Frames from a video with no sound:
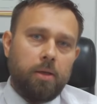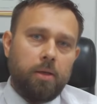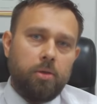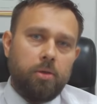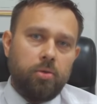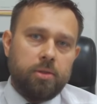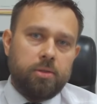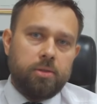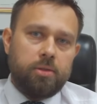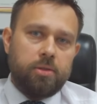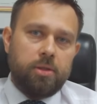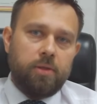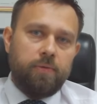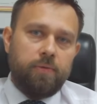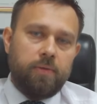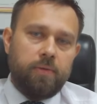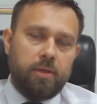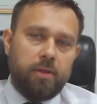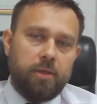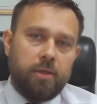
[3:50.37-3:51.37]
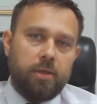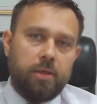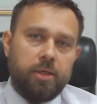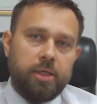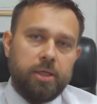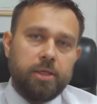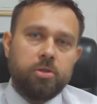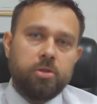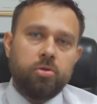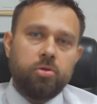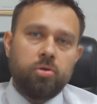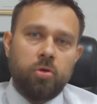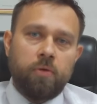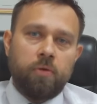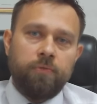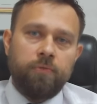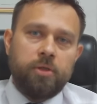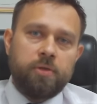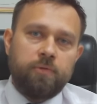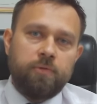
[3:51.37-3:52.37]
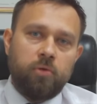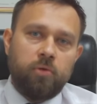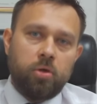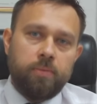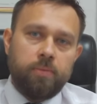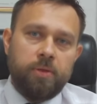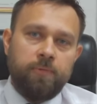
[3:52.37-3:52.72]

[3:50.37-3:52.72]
You can see the history of this firm.